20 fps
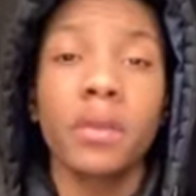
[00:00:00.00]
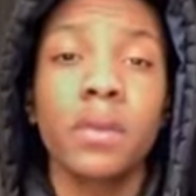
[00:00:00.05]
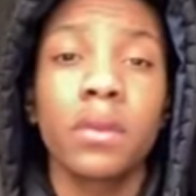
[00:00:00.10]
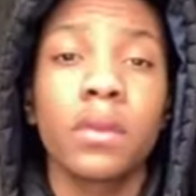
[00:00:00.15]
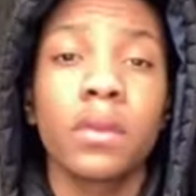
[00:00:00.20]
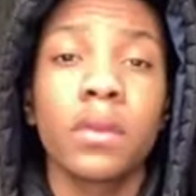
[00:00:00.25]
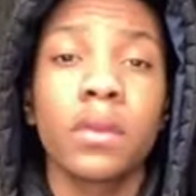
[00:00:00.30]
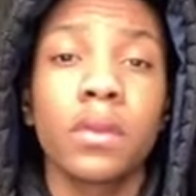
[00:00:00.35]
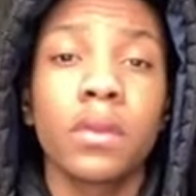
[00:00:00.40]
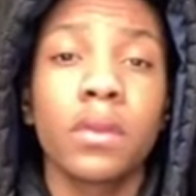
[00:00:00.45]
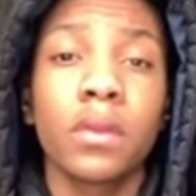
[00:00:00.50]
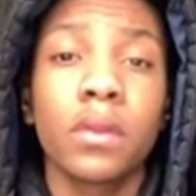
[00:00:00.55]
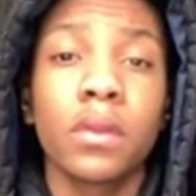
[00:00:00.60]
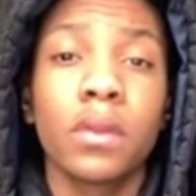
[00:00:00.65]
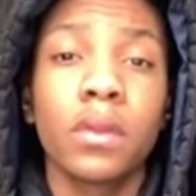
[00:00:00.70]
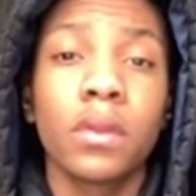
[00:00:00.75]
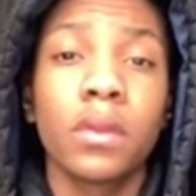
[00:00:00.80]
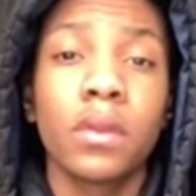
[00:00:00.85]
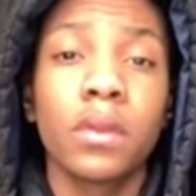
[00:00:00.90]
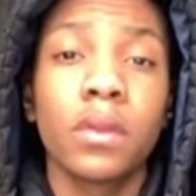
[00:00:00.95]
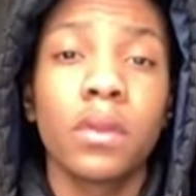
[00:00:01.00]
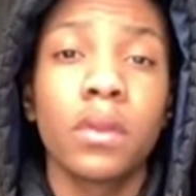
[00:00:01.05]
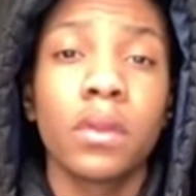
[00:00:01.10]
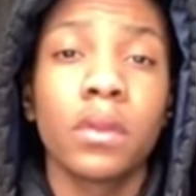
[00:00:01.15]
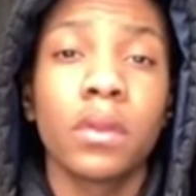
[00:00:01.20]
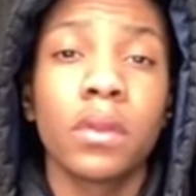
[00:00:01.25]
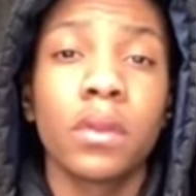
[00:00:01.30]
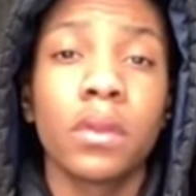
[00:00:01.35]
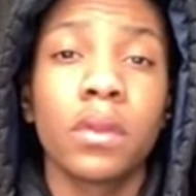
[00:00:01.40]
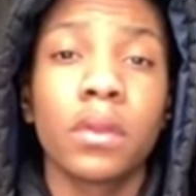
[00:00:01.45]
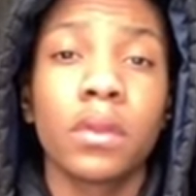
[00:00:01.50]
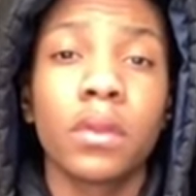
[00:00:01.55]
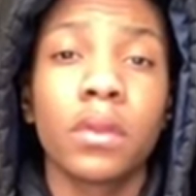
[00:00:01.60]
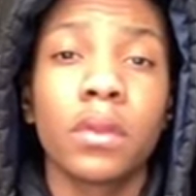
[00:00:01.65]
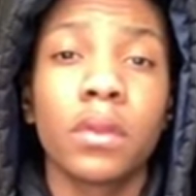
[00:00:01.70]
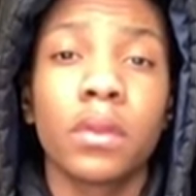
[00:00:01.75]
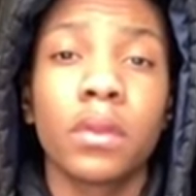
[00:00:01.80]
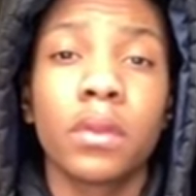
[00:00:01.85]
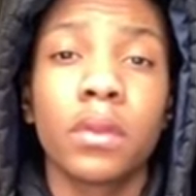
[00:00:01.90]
Nothing is said.